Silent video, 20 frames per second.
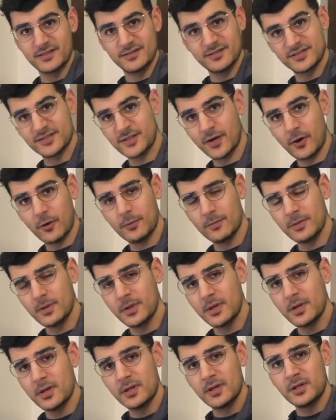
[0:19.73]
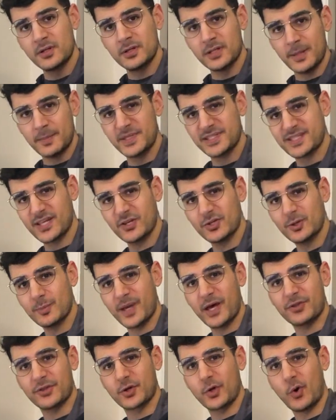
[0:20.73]
So let me tell you
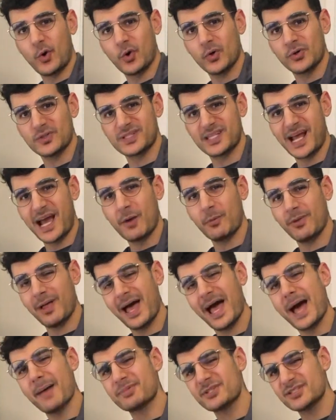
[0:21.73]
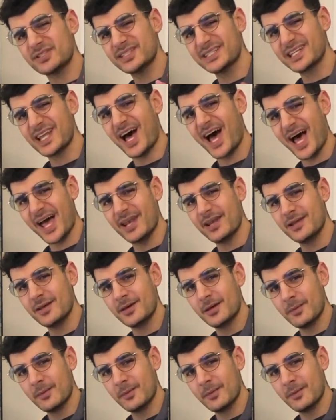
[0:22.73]
about the corals that I will absolutely not